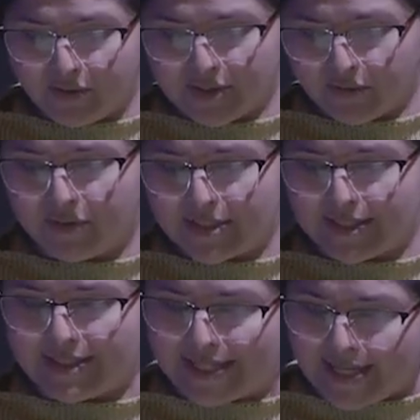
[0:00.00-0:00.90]

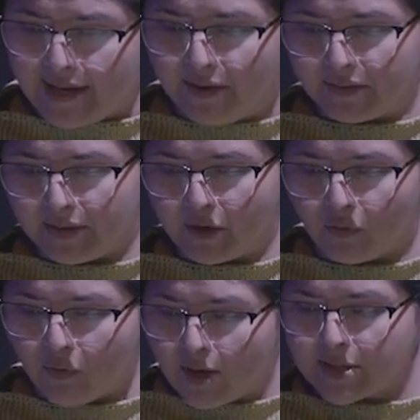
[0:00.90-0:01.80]
differences in health
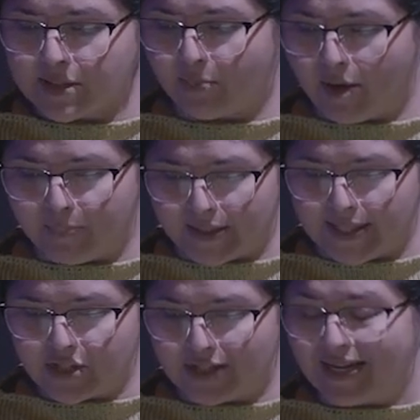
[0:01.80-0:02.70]
across the
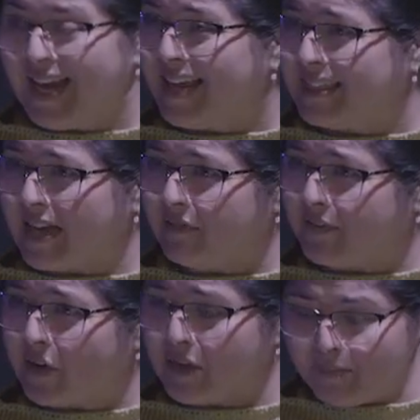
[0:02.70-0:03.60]
population that
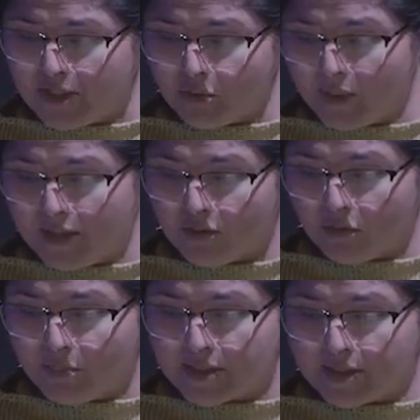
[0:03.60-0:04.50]
vary between
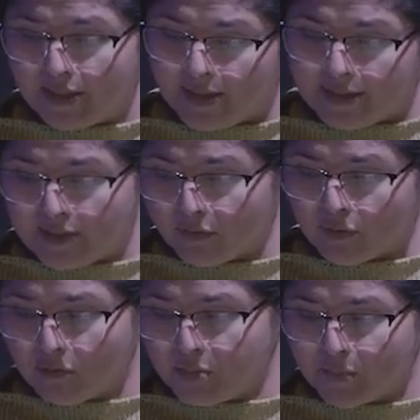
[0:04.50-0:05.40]
groups, different
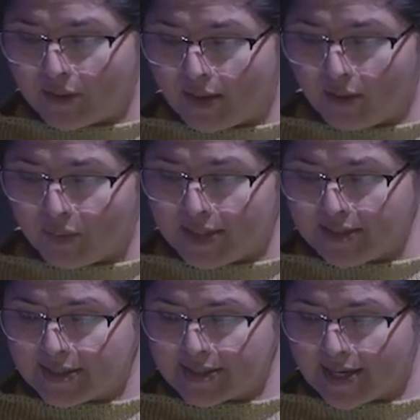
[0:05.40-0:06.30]
groups within
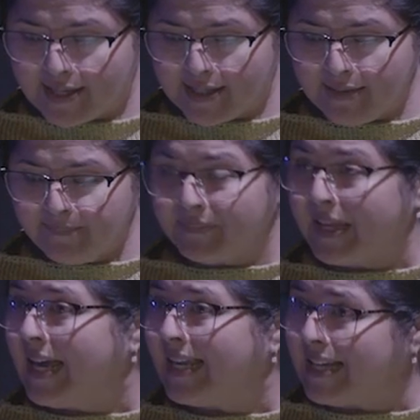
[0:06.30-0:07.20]
society.
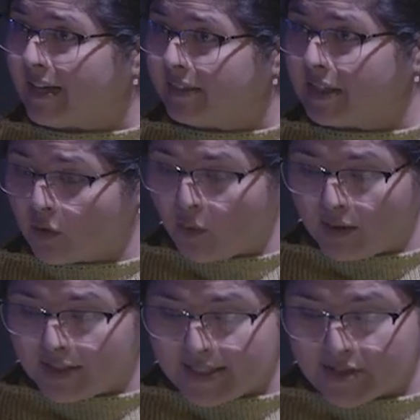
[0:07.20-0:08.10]
And health
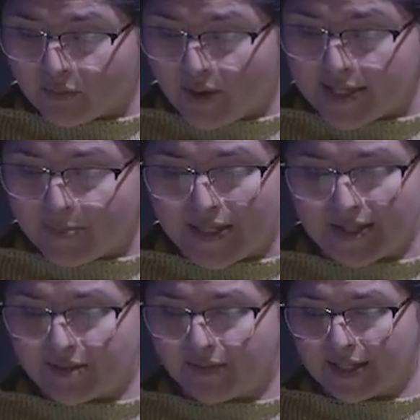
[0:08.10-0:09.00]
inequalities arise
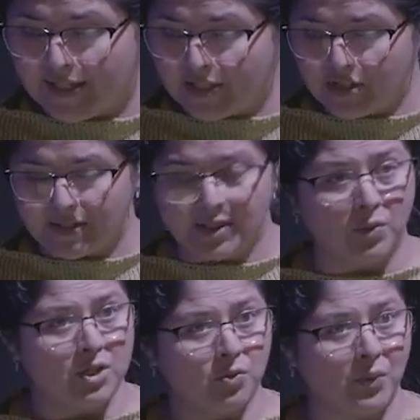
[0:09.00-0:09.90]
because of the conditions in
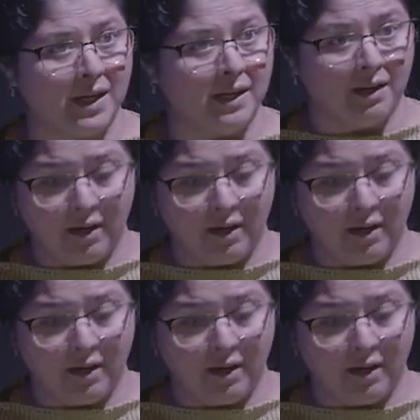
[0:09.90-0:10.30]
which we